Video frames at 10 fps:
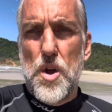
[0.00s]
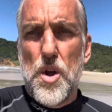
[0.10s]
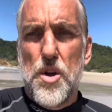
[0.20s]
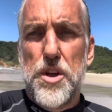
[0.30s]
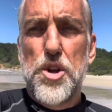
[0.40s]

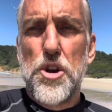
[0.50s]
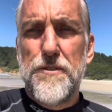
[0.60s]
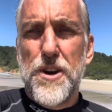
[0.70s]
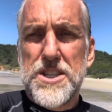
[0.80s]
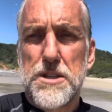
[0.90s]
the
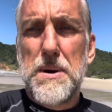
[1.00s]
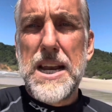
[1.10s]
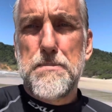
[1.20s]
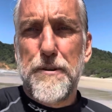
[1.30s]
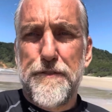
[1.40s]
universe is made
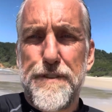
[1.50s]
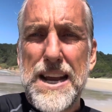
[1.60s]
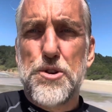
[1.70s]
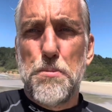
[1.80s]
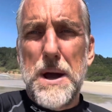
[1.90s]
up of
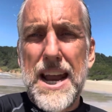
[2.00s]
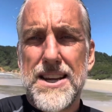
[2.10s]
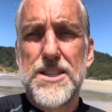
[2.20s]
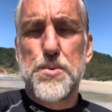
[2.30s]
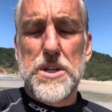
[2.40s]
fractal
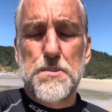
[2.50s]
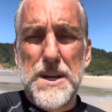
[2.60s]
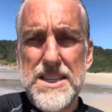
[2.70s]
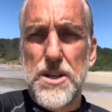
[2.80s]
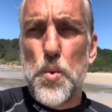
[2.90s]
patterns, which
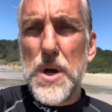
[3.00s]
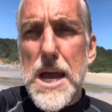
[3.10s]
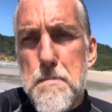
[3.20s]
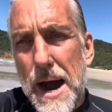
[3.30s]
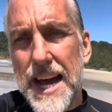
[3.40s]
means that we are
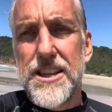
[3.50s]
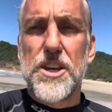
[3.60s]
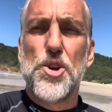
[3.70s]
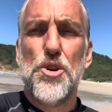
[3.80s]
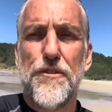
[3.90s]
part of the
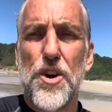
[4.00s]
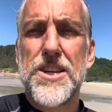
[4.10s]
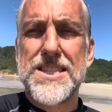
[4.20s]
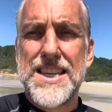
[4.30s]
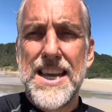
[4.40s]

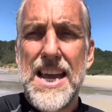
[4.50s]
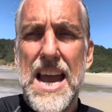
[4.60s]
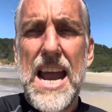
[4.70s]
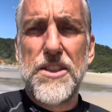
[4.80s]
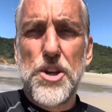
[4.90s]
universe
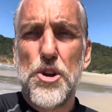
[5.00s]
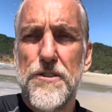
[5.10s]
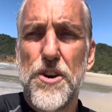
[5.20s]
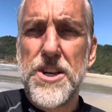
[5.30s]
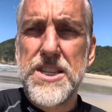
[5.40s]
and the
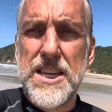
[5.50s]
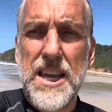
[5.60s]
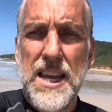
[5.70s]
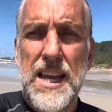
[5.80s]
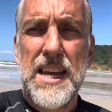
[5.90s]
universe
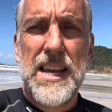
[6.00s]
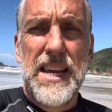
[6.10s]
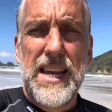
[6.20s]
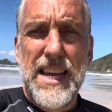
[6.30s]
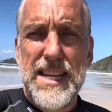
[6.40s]

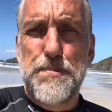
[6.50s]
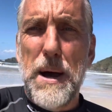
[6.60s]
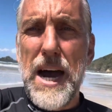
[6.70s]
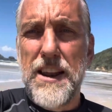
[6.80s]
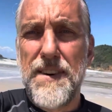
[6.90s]
is
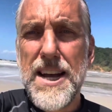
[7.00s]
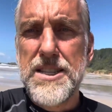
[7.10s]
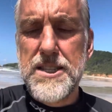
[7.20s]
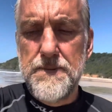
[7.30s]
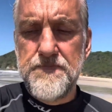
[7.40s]
part of
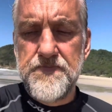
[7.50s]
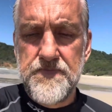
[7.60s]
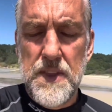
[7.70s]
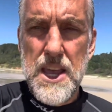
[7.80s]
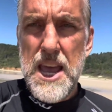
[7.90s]
us.
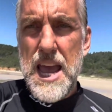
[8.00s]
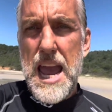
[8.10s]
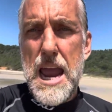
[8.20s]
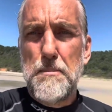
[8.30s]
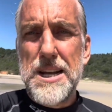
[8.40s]

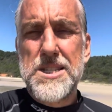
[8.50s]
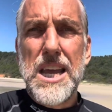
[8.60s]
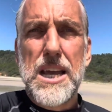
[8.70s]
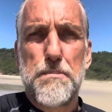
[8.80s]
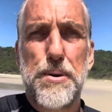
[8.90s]
And my
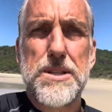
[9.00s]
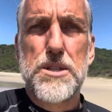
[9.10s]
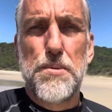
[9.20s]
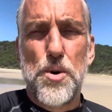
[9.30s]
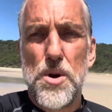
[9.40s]
second
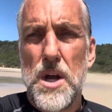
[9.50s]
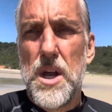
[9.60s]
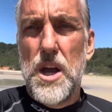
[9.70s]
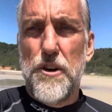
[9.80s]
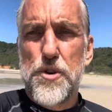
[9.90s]
principle,
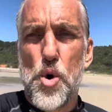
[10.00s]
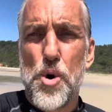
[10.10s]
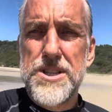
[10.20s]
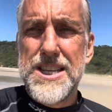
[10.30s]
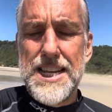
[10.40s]
of
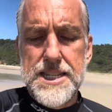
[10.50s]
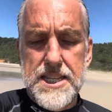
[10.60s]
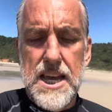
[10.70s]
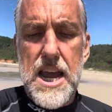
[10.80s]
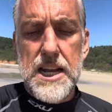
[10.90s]
course, is
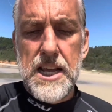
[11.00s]
that